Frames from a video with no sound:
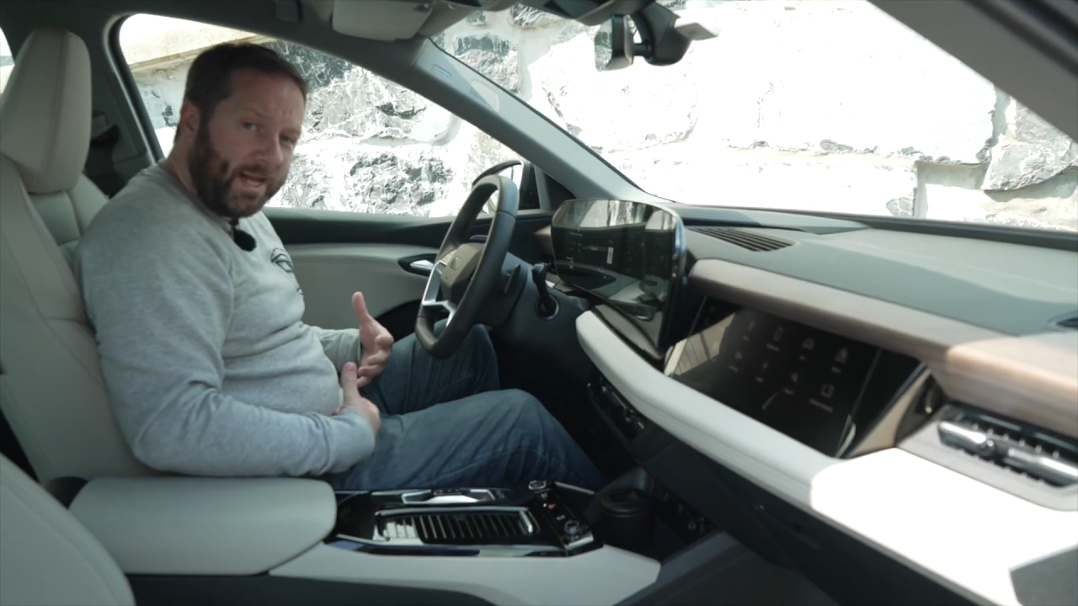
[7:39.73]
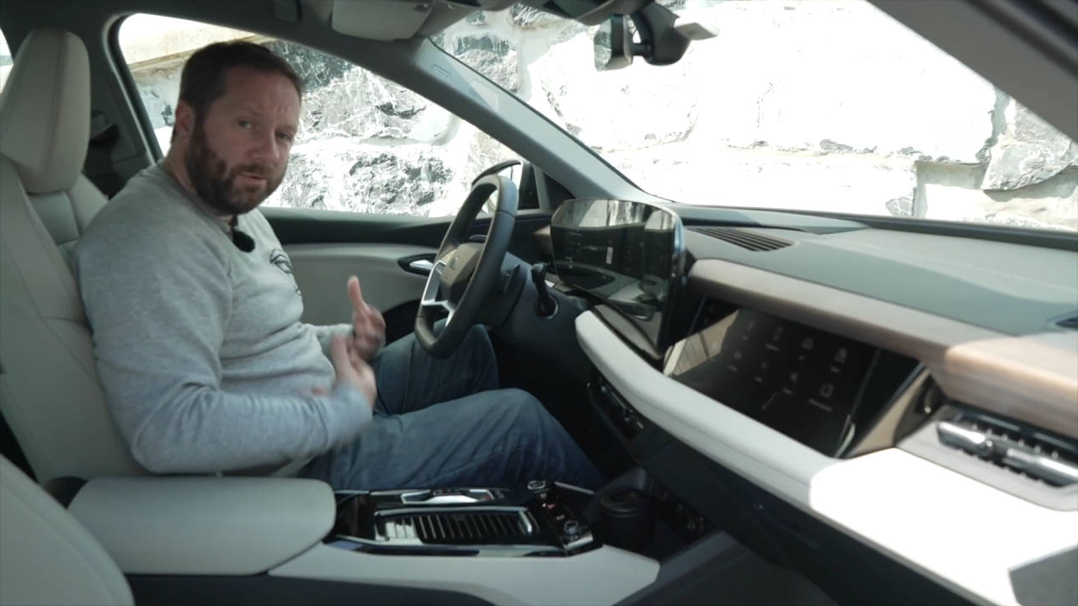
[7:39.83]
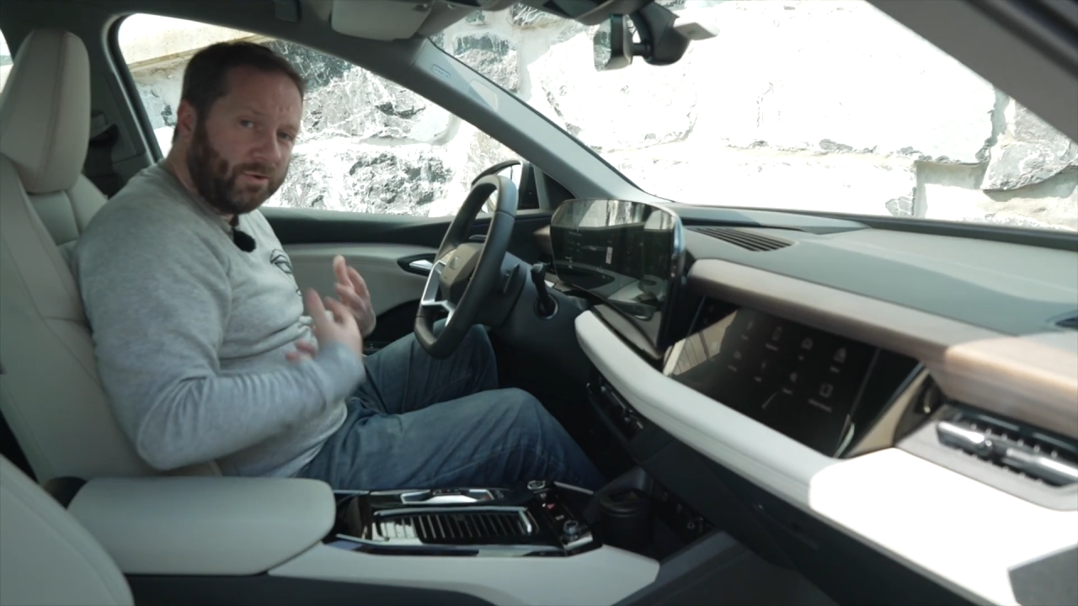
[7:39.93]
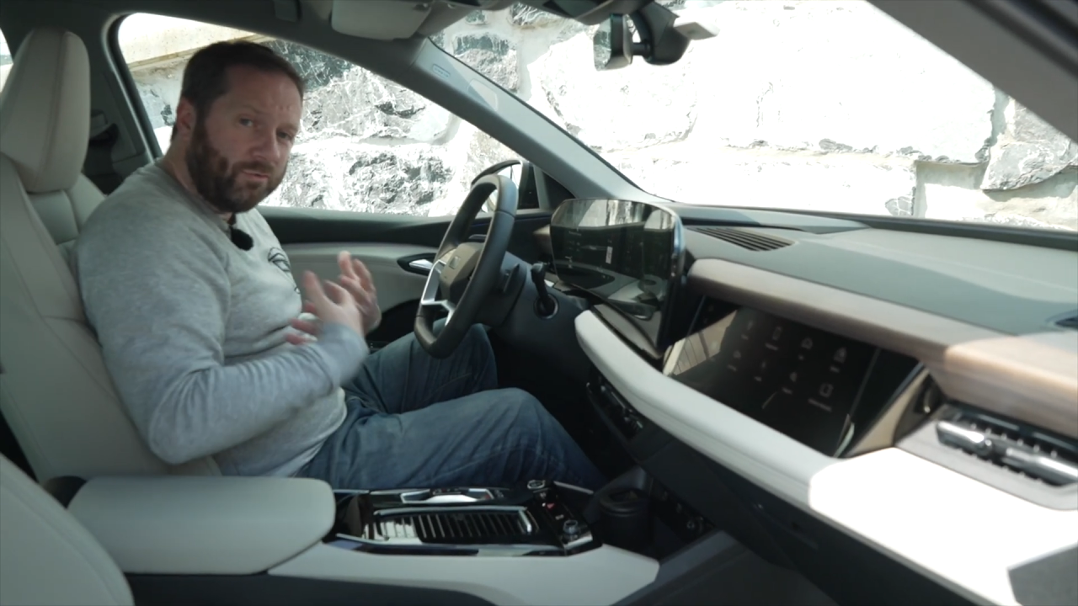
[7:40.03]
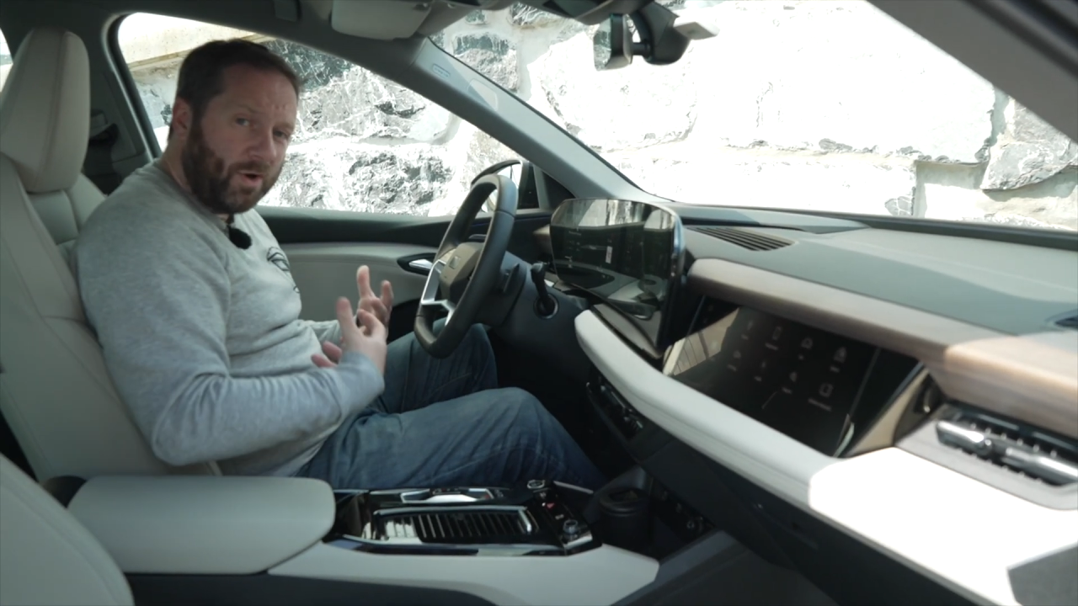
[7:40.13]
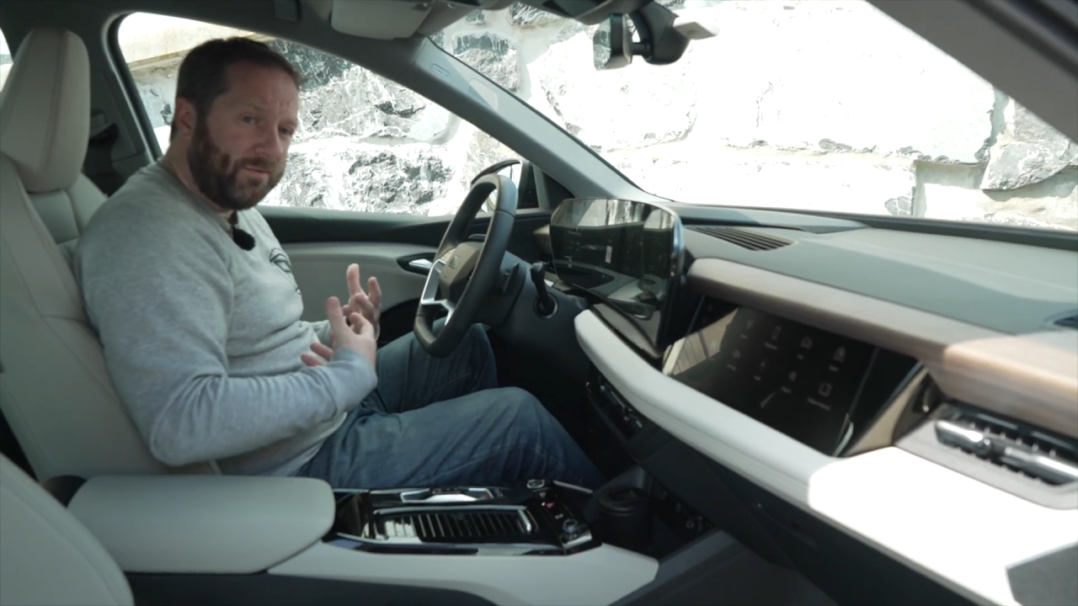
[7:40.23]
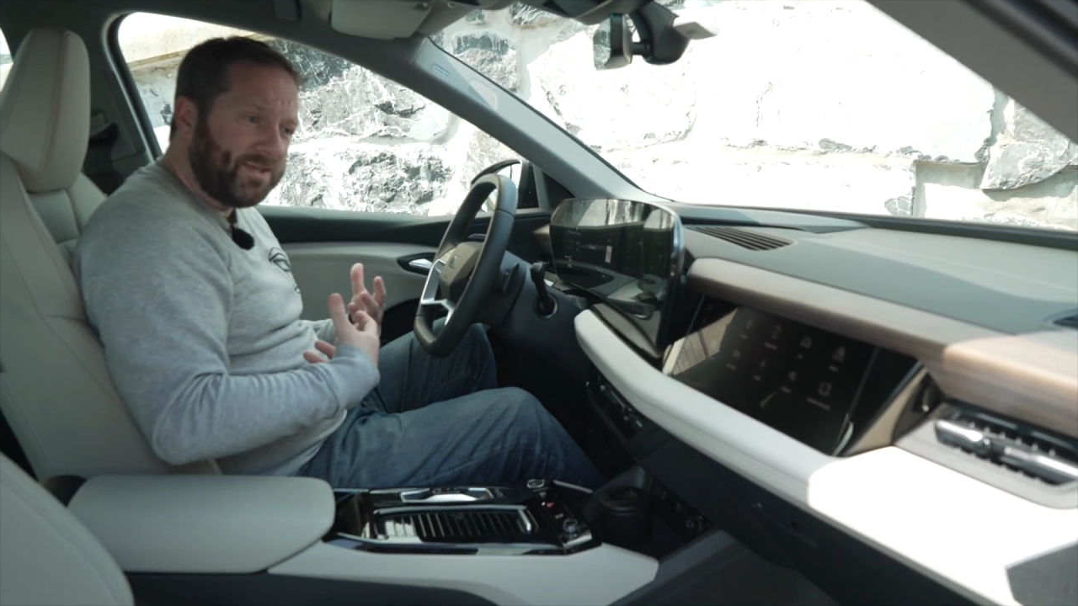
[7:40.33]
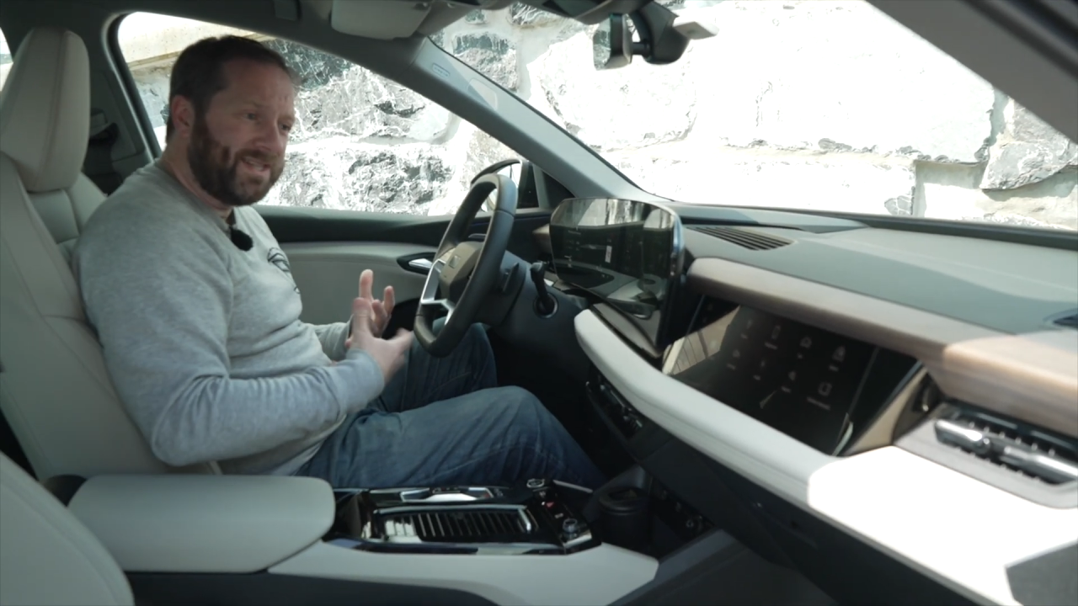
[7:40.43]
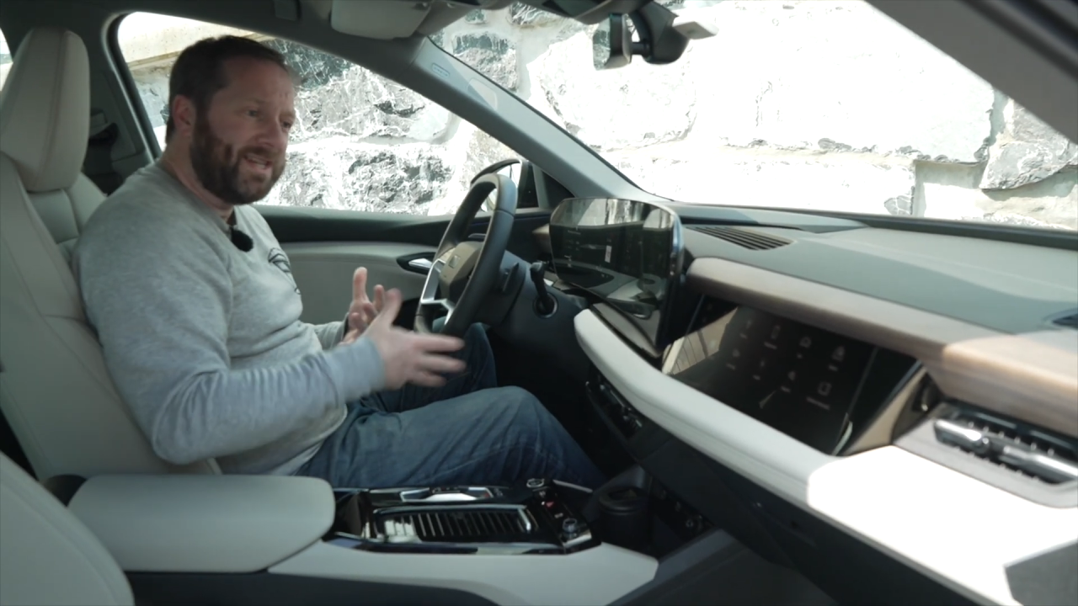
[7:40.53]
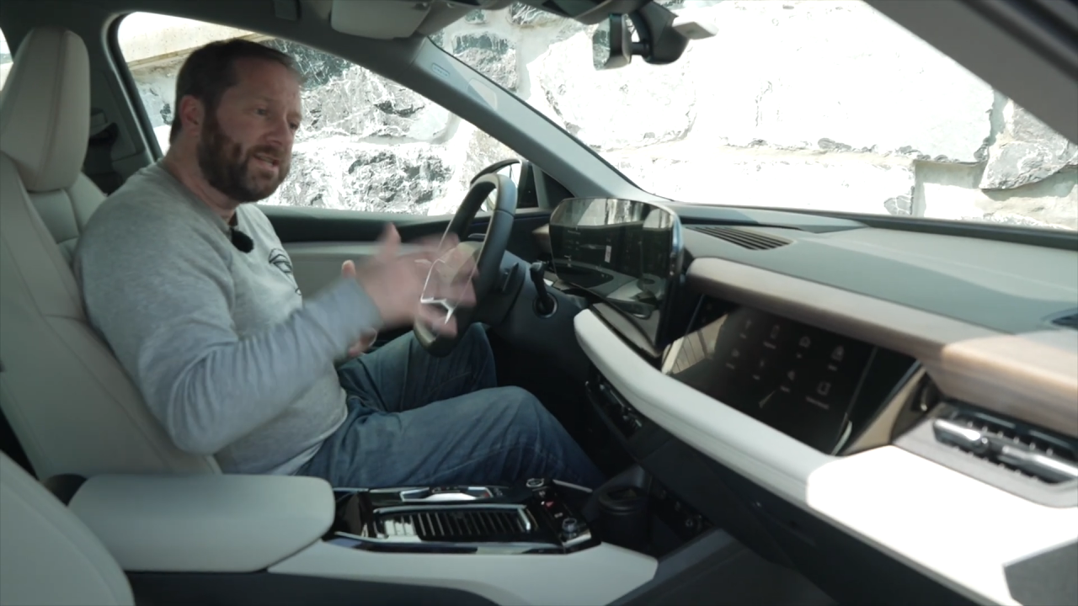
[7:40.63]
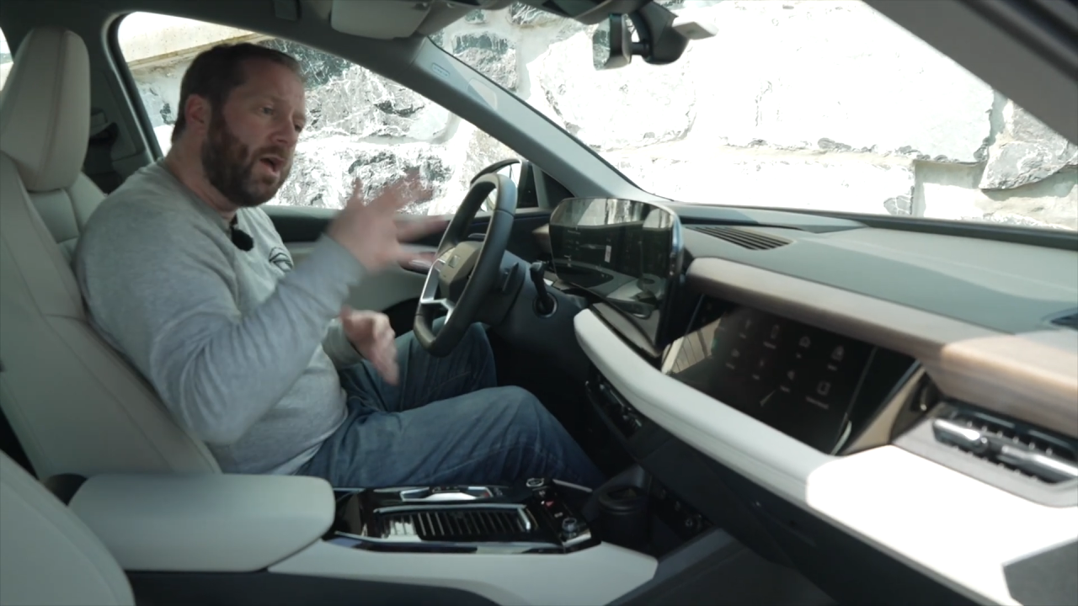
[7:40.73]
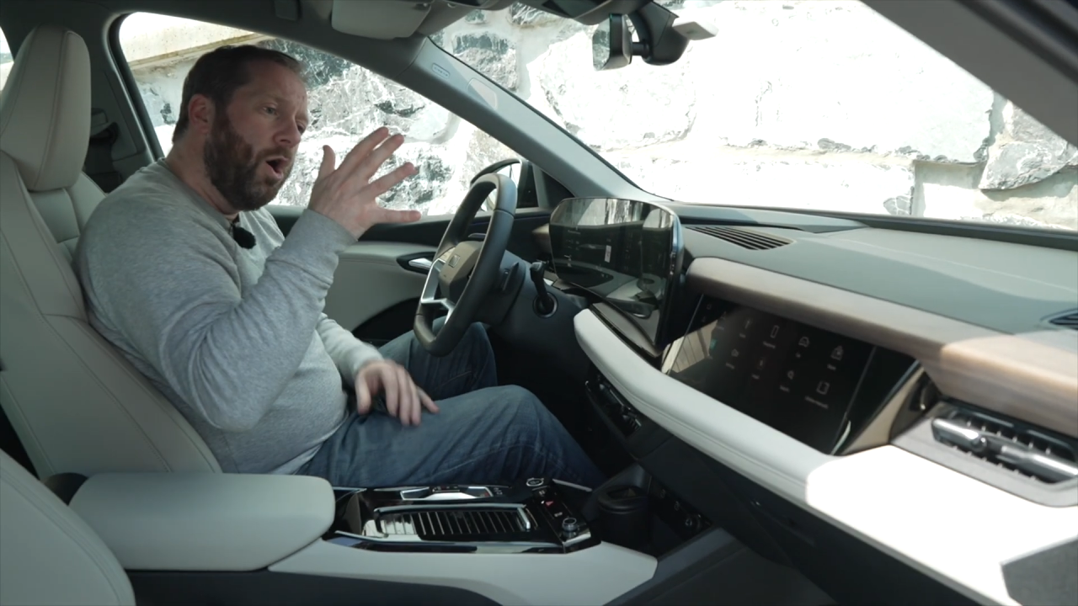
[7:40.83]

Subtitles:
here in the driver's seat,